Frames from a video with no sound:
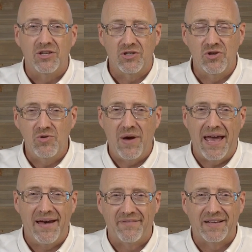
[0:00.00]
you
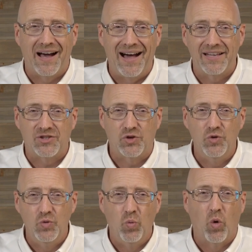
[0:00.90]
have got
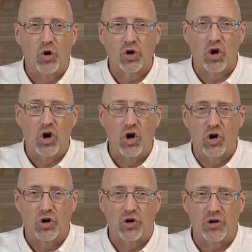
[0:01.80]
to work
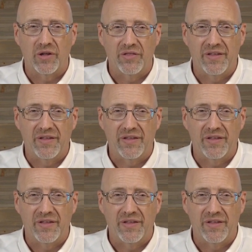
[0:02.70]
hard.